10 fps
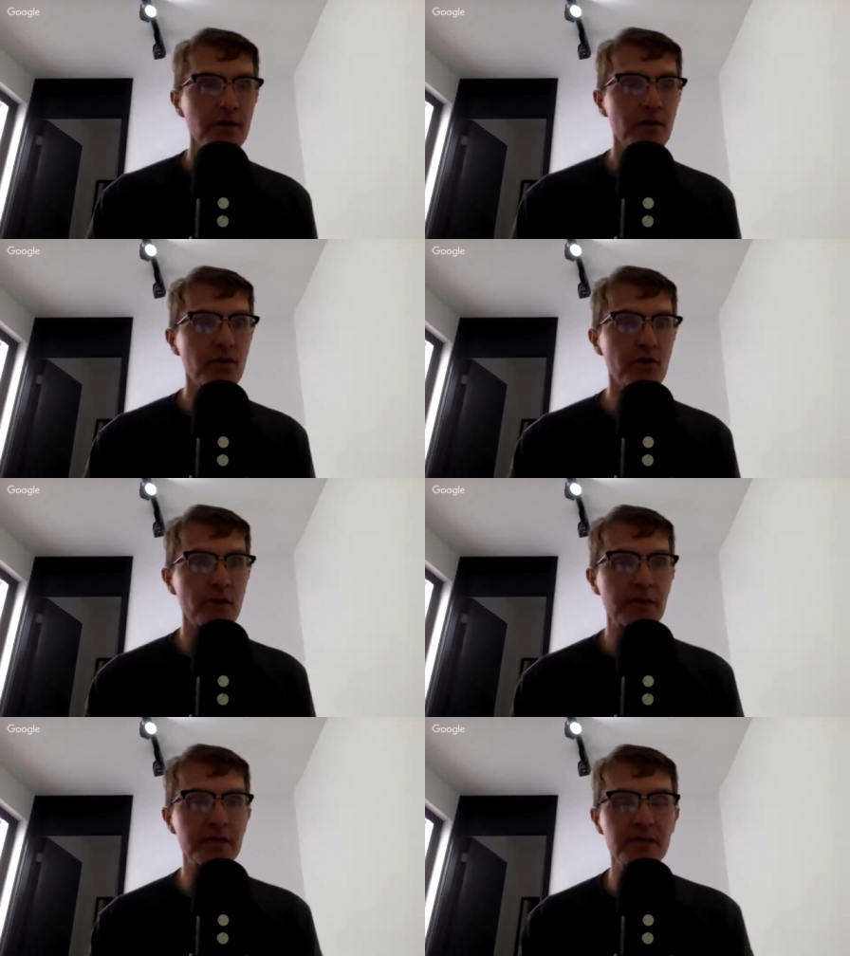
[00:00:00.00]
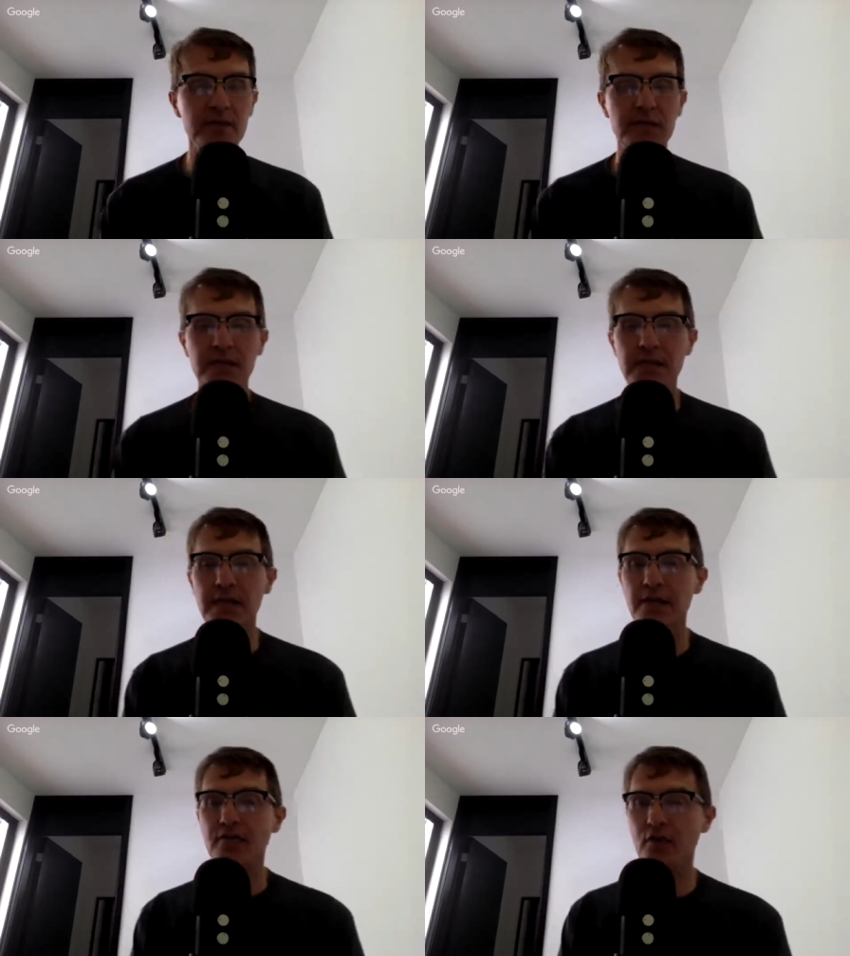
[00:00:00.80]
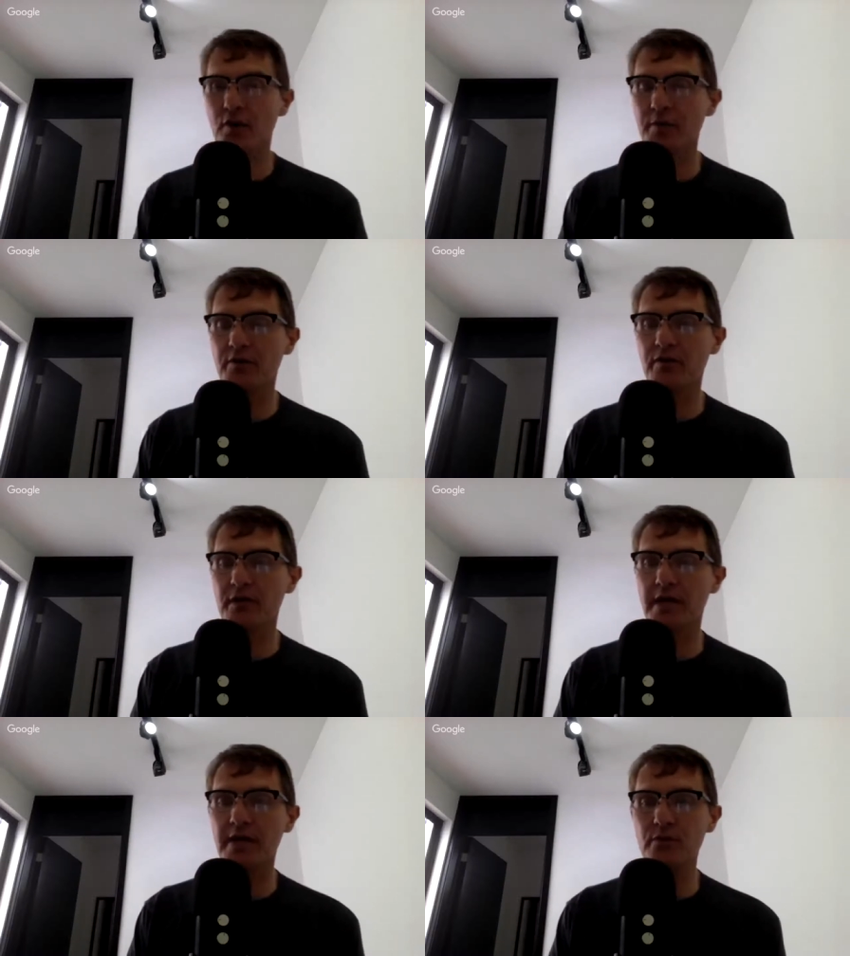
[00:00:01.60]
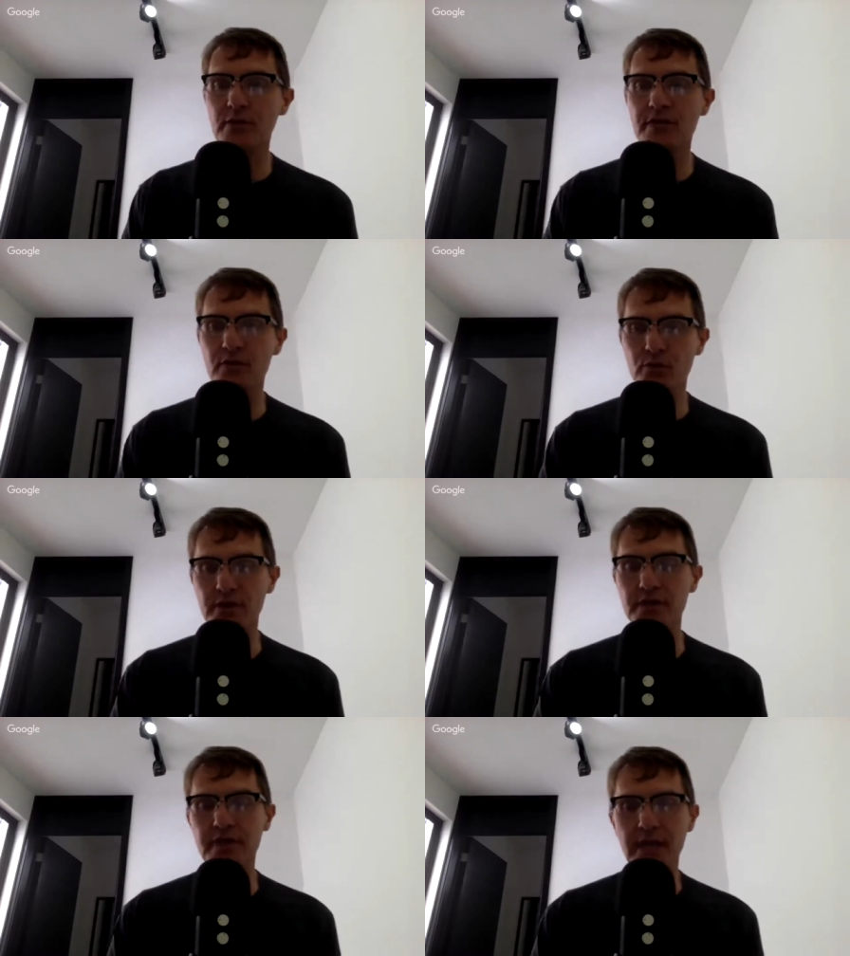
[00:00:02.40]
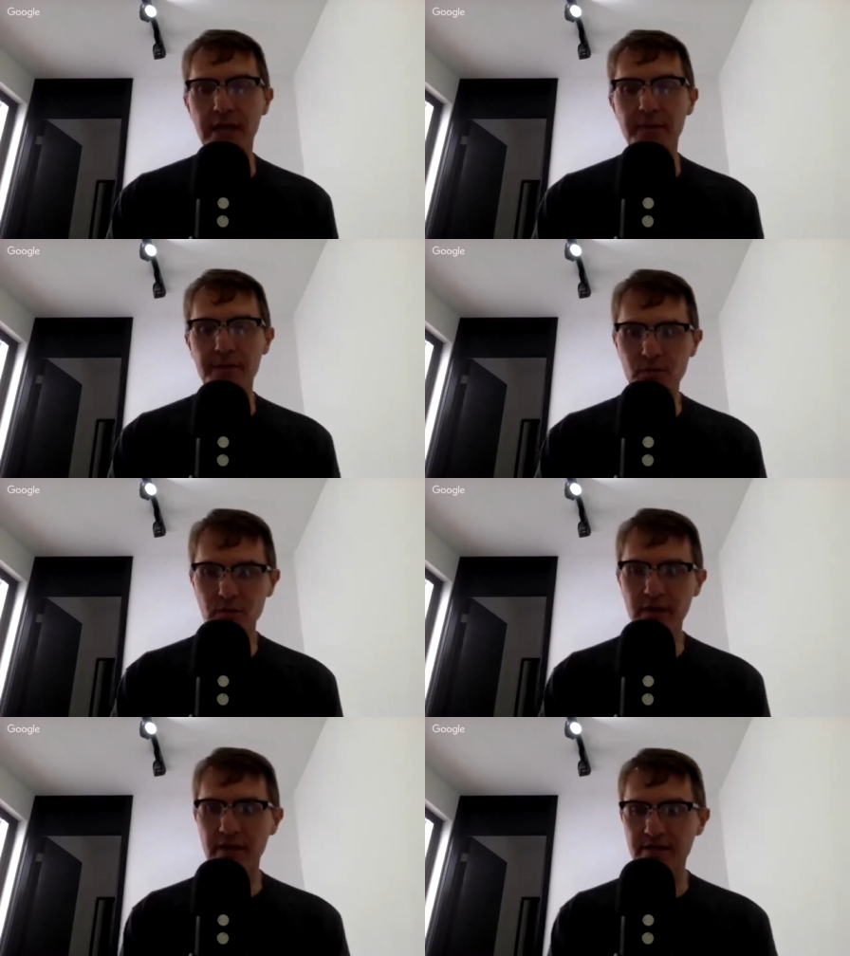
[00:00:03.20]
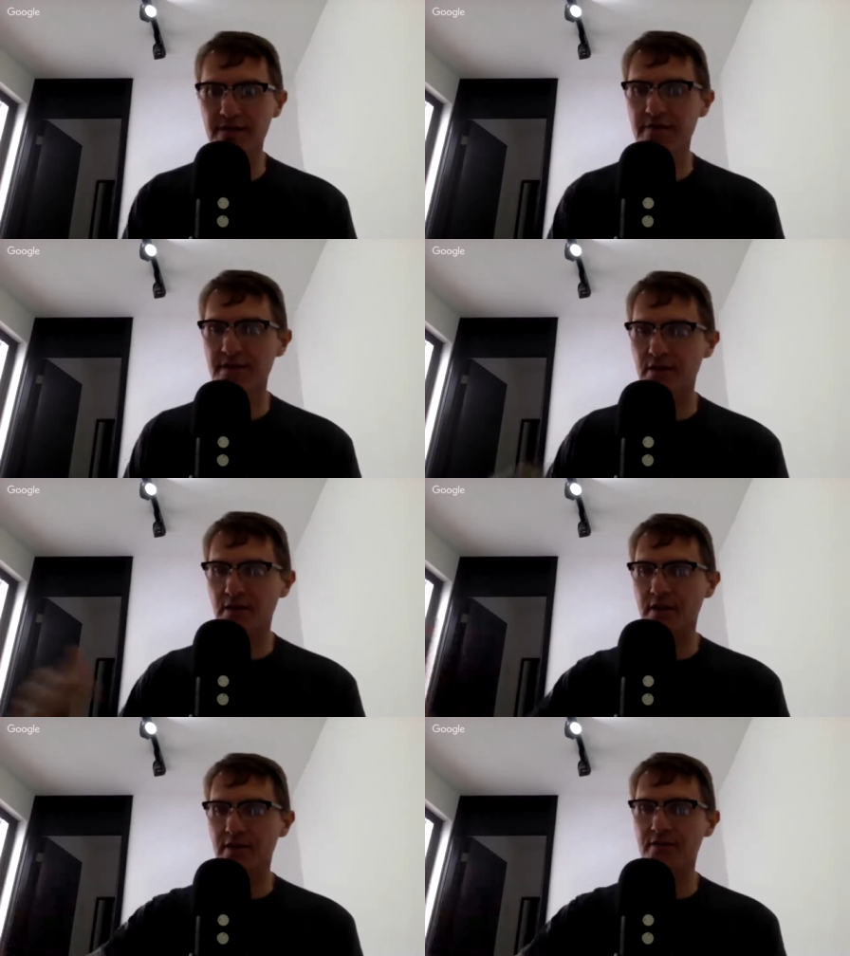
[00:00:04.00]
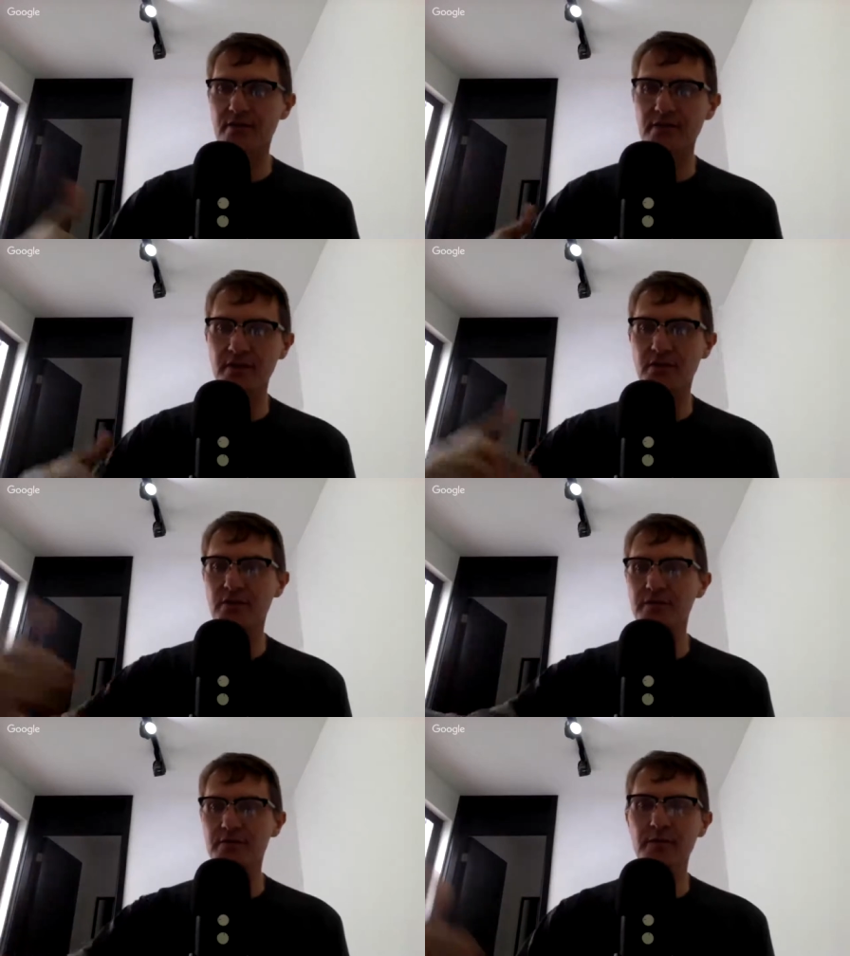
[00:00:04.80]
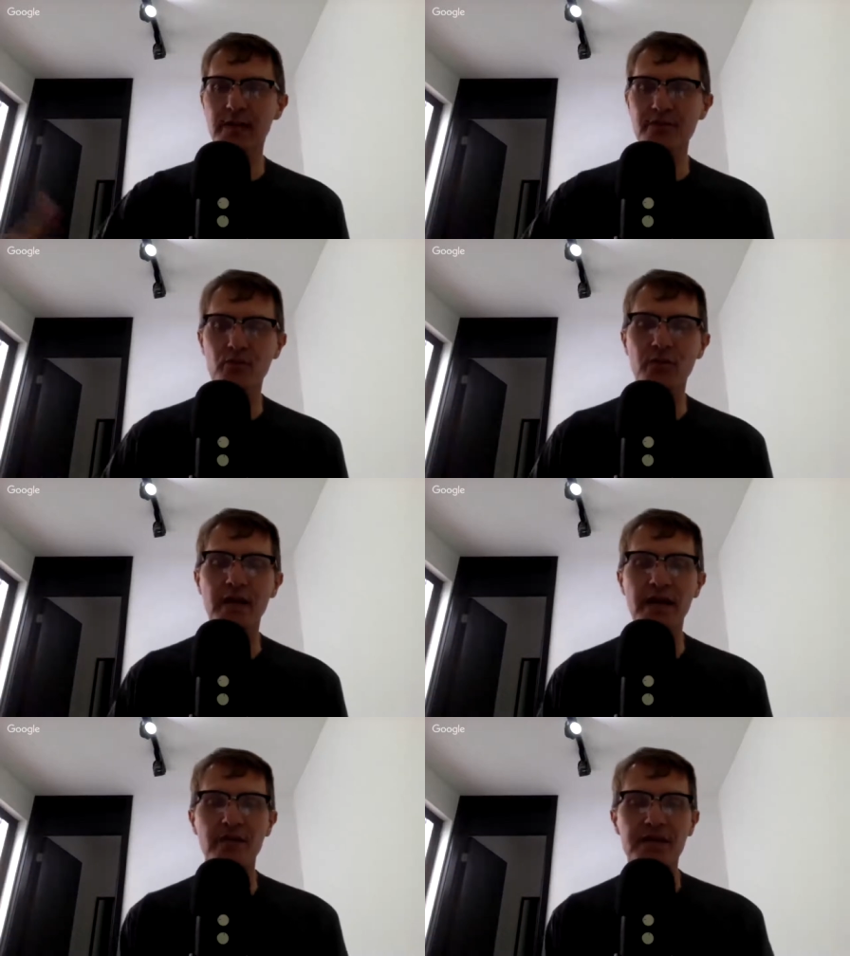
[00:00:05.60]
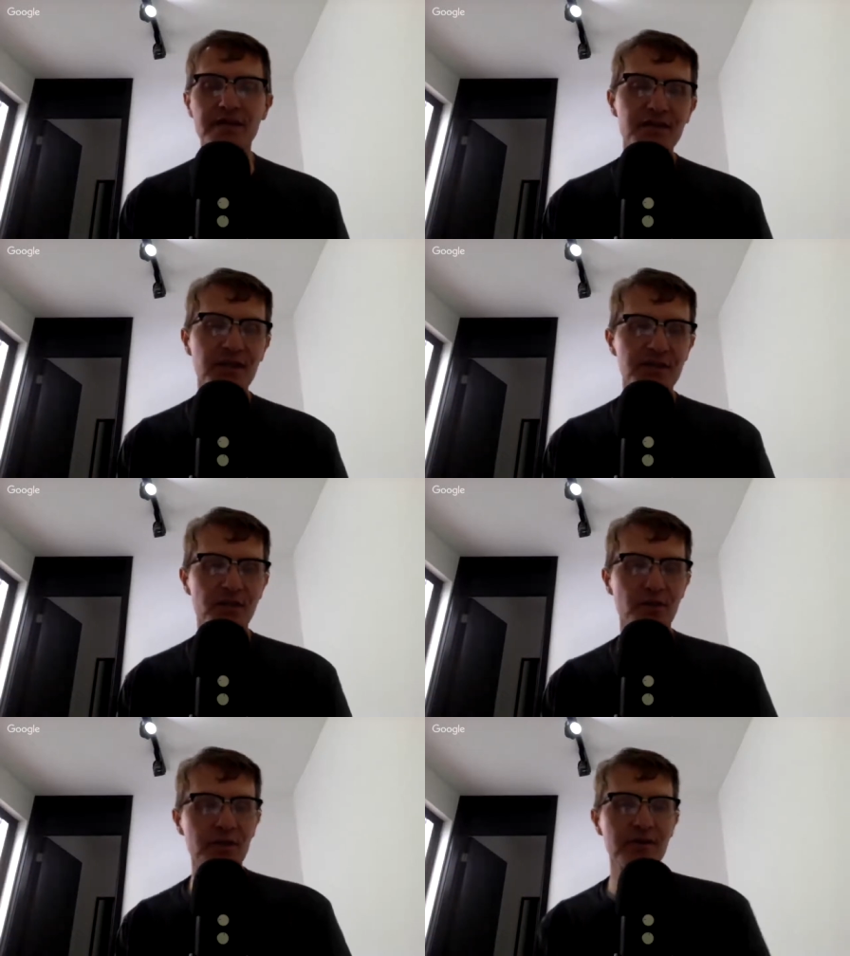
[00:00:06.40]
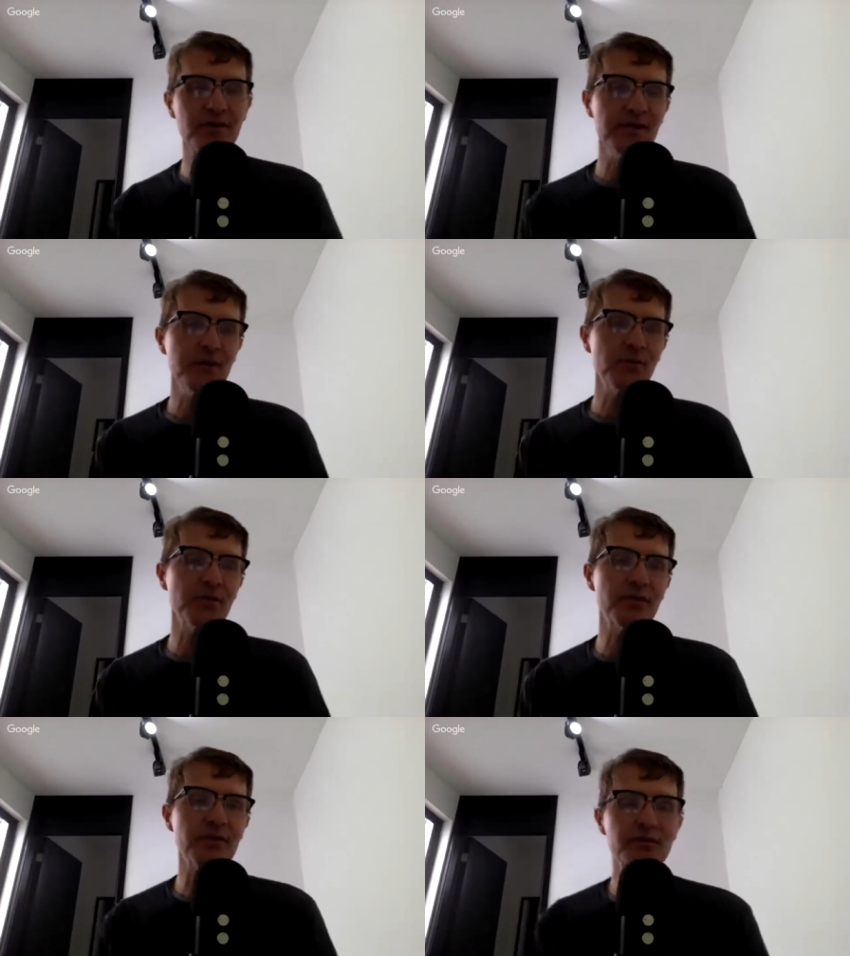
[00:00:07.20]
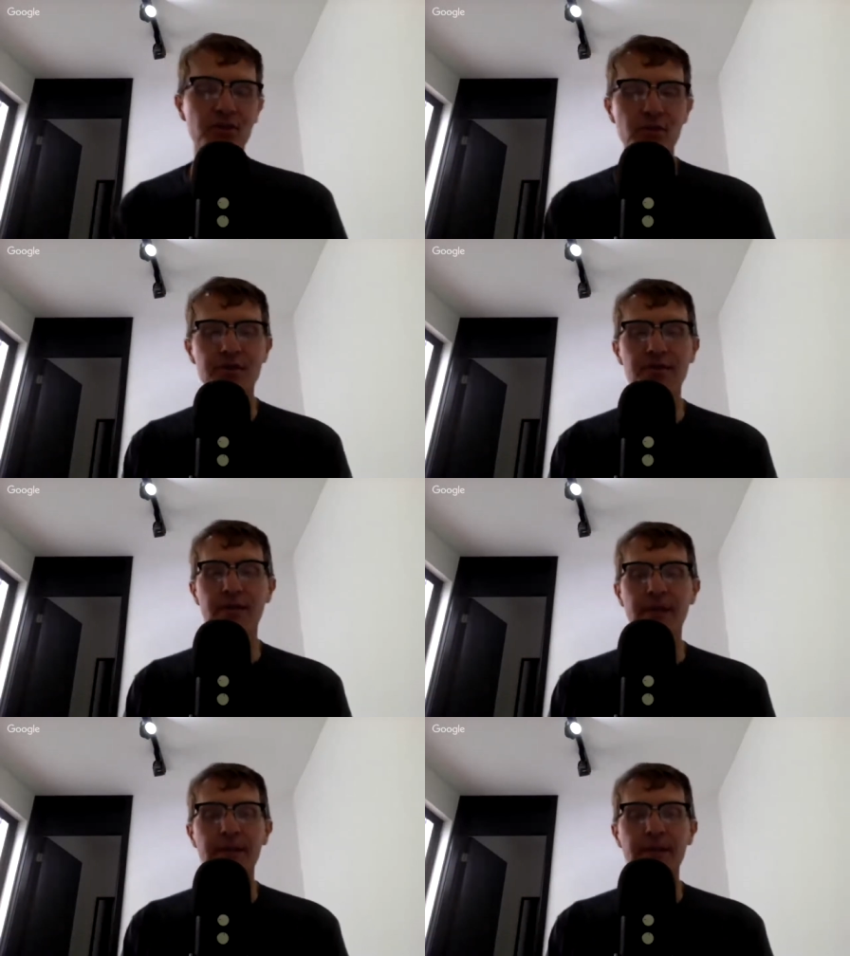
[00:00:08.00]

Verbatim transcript: the correct uh, form of the language in real time as as you know as the, your as we're having a discussion with with the students.